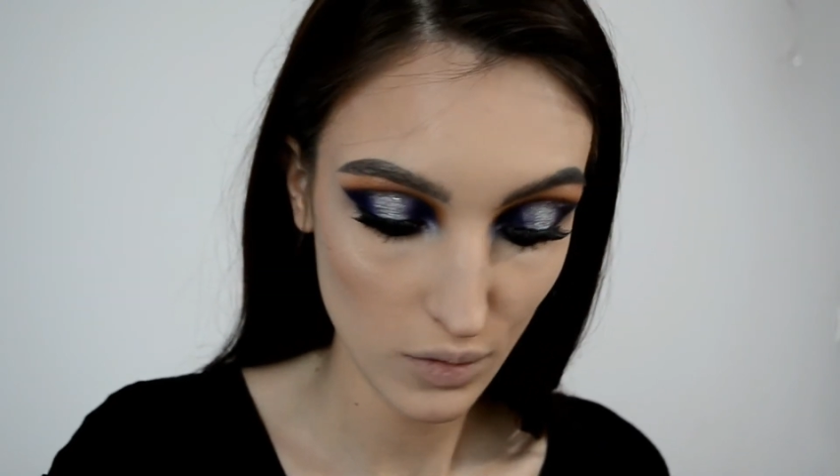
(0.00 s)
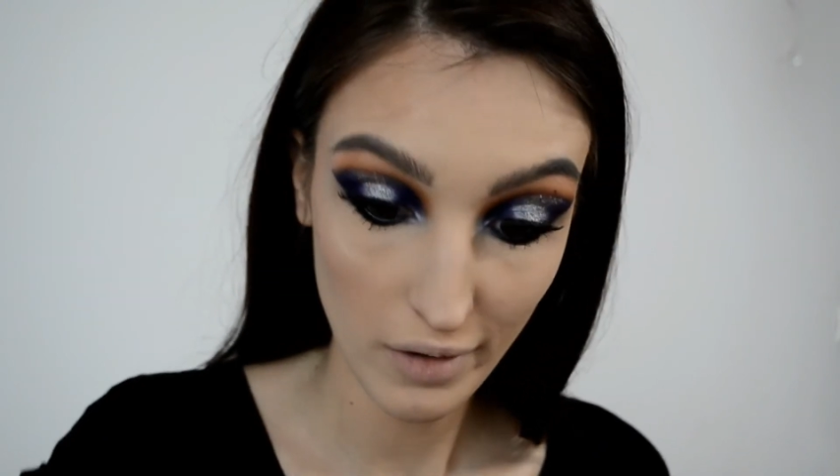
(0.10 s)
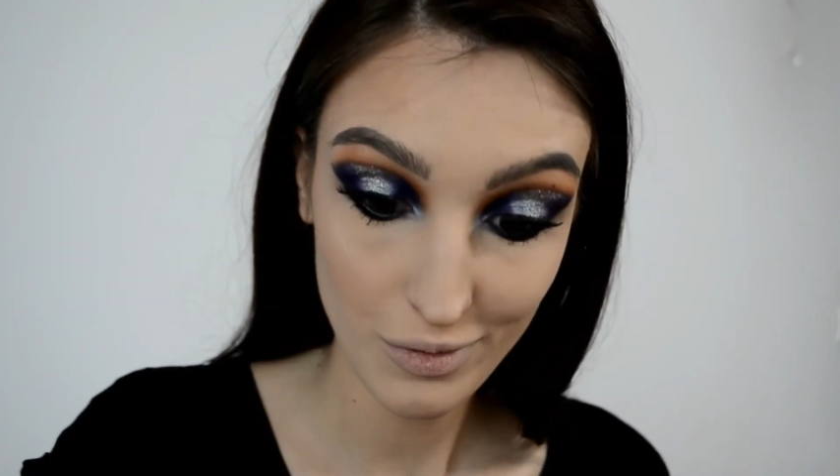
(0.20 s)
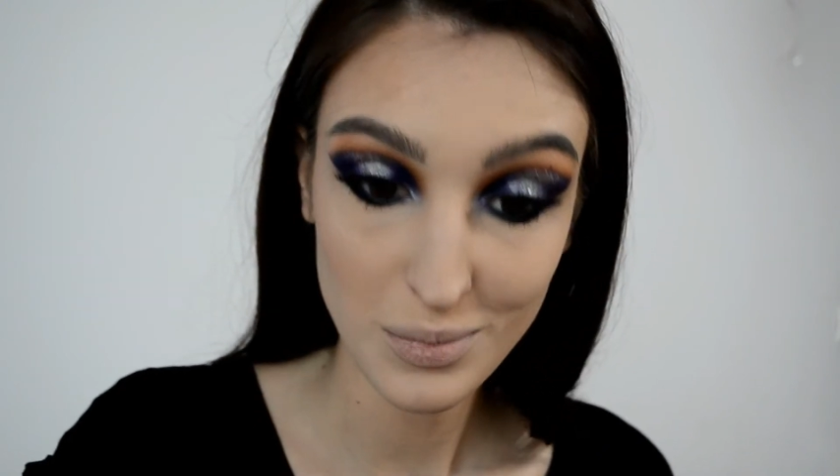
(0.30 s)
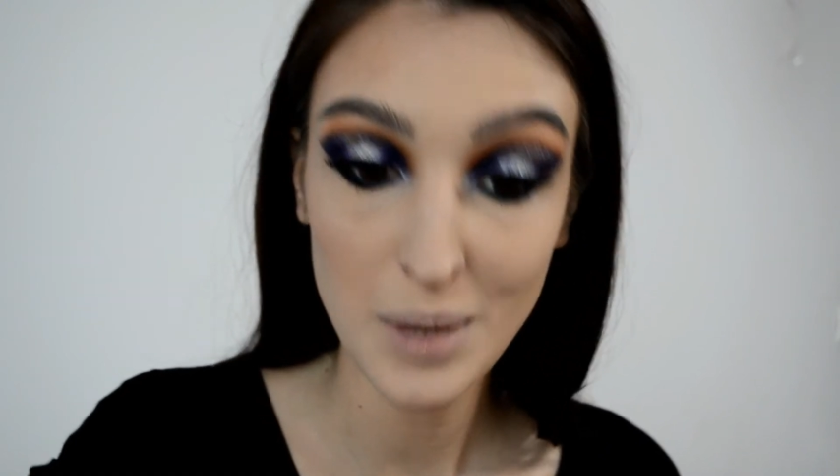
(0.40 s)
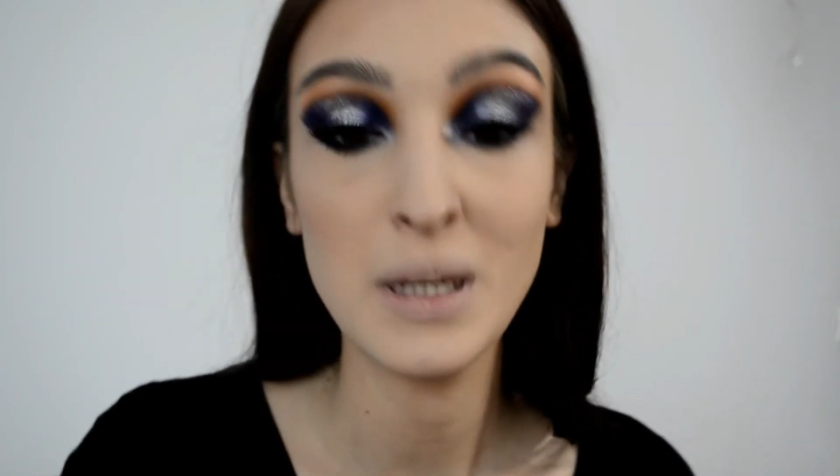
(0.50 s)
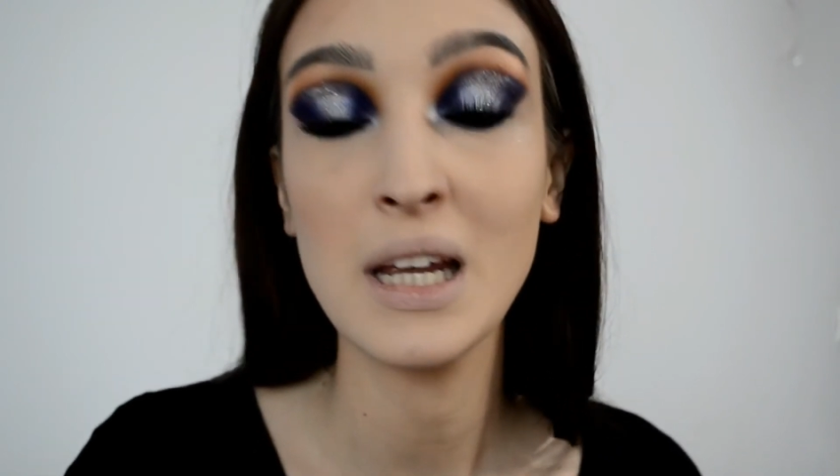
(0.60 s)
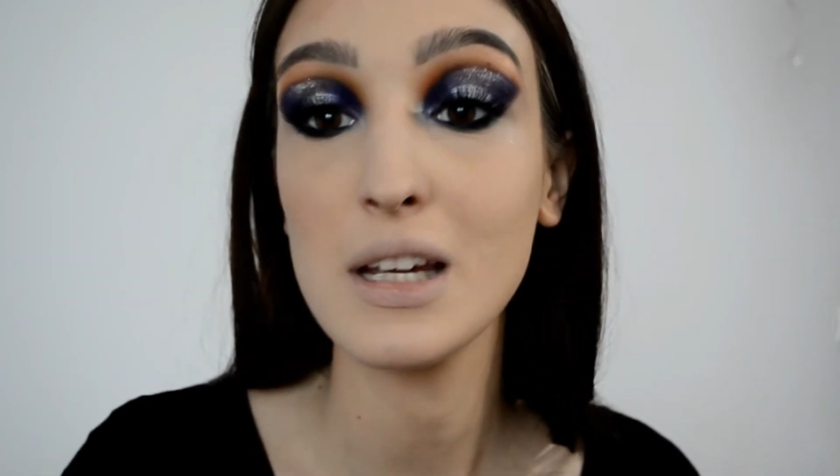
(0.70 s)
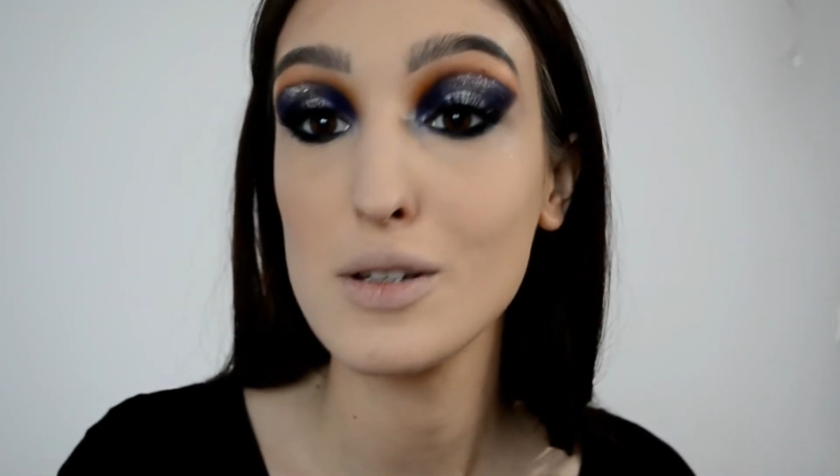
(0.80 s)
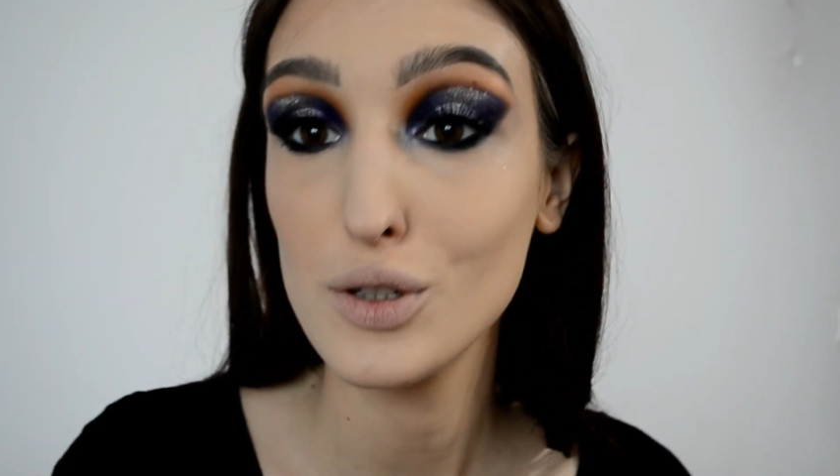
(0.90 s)
If Mama
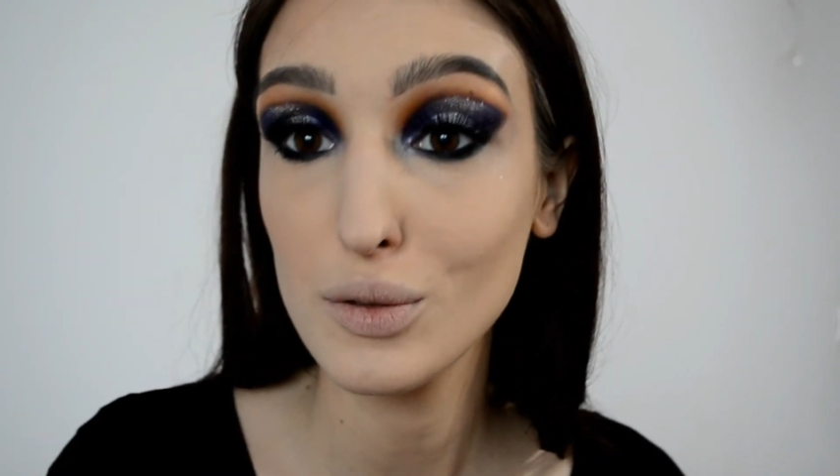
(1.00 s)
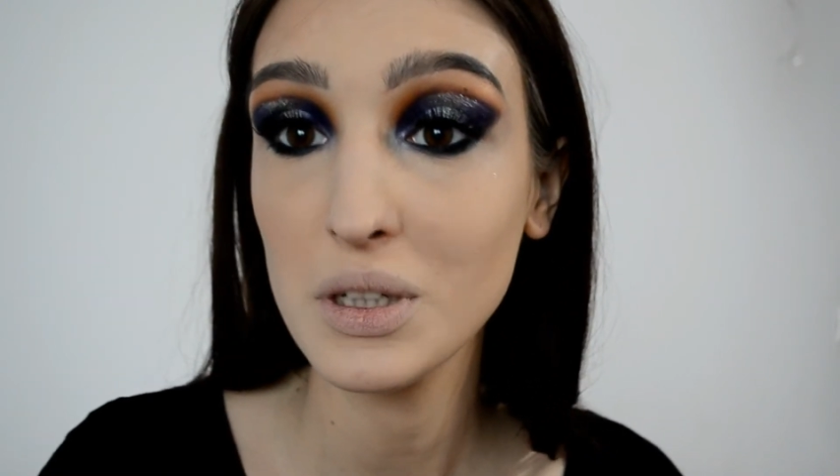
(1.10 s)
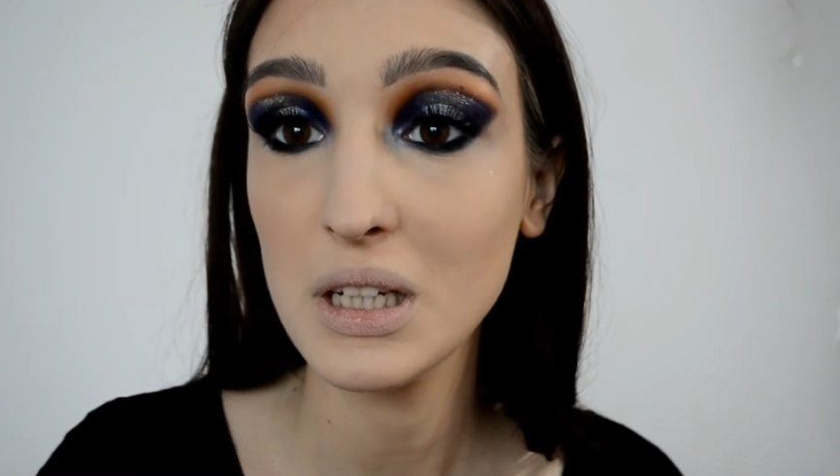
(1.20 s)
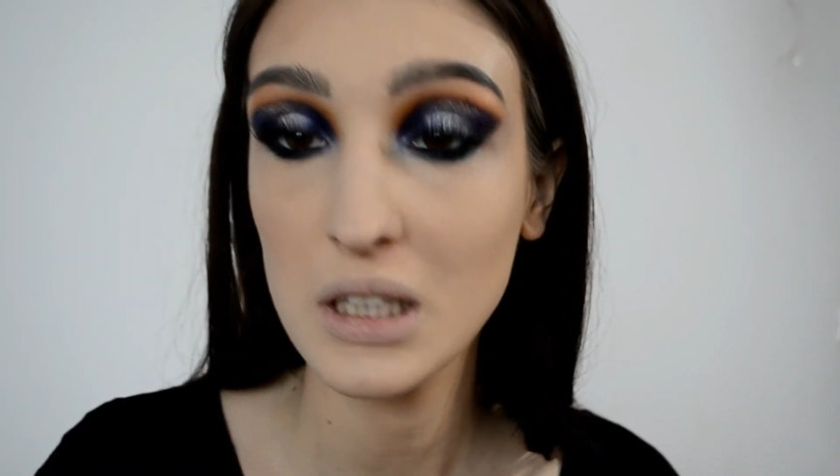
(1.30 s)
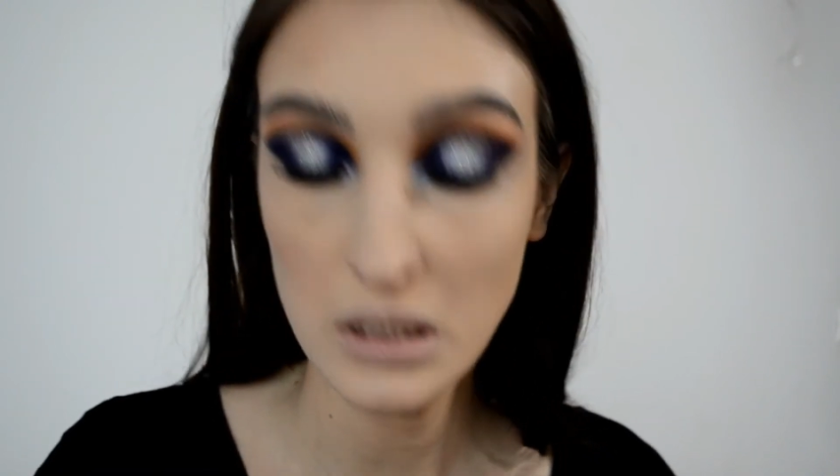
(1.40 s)
Nick is doing it,